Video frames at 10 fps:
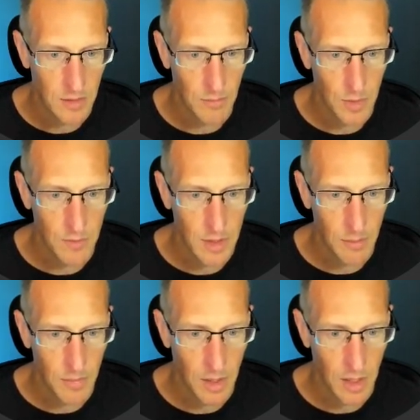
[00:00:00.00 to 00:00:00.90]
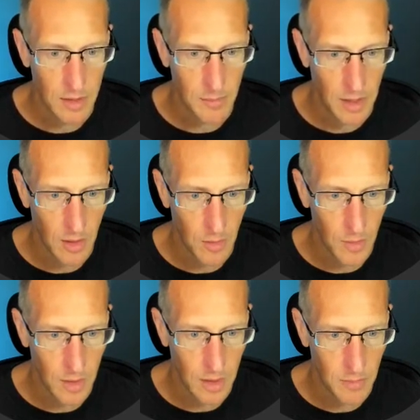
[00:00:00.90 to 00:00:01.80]
move them onto my
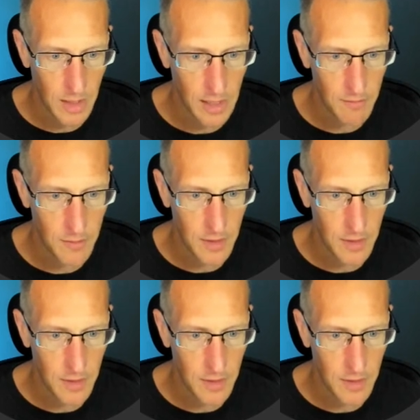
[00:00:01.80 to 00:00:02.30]
artwork, and I'm gonna have